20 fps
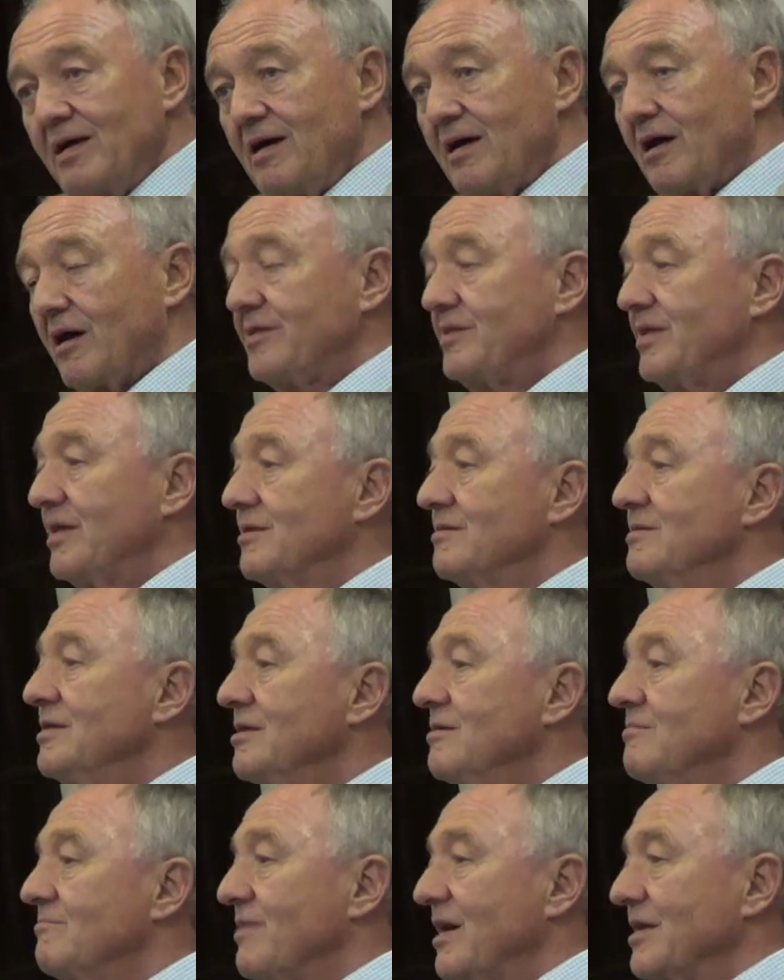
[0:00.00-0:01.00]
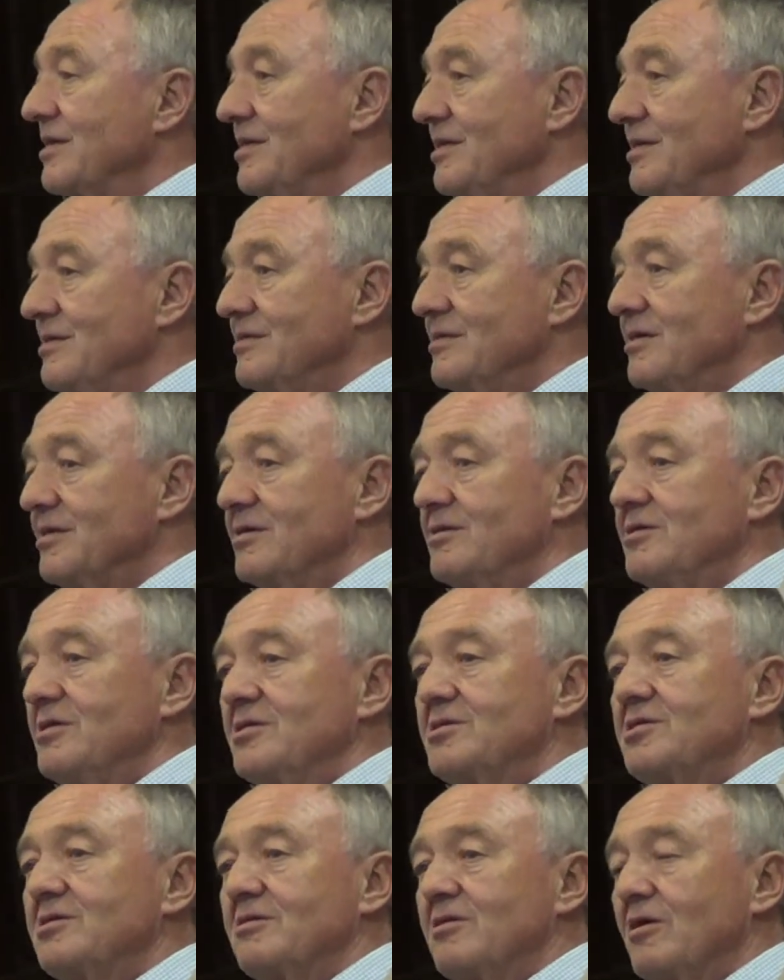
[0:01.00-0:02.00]
I think, frankly, the
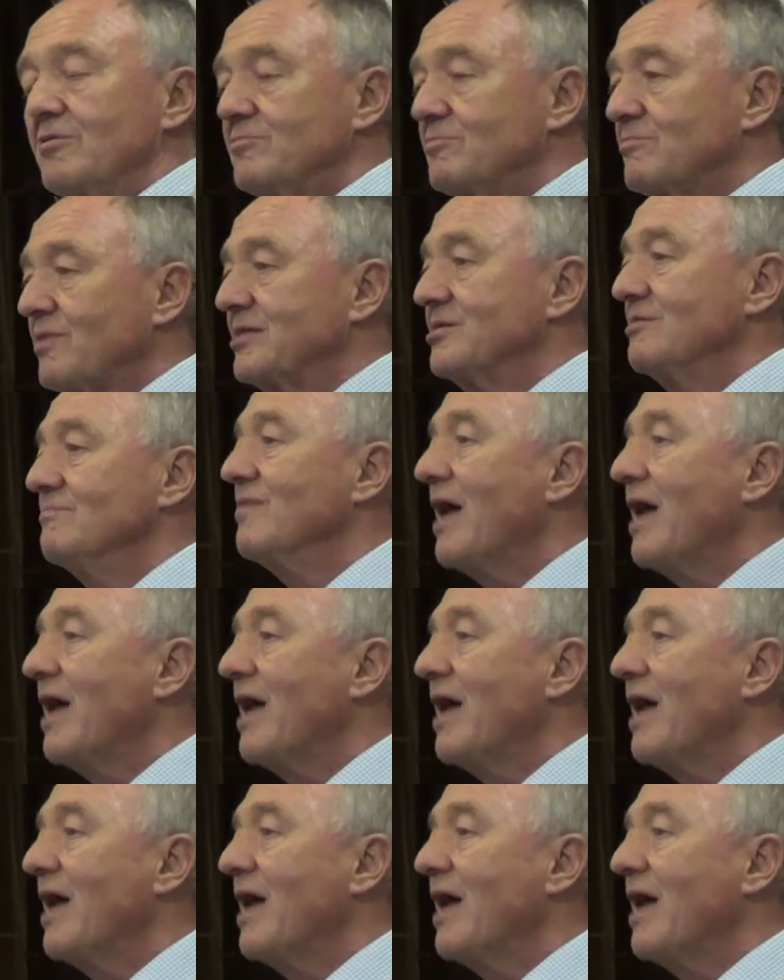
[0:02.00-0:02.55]
threat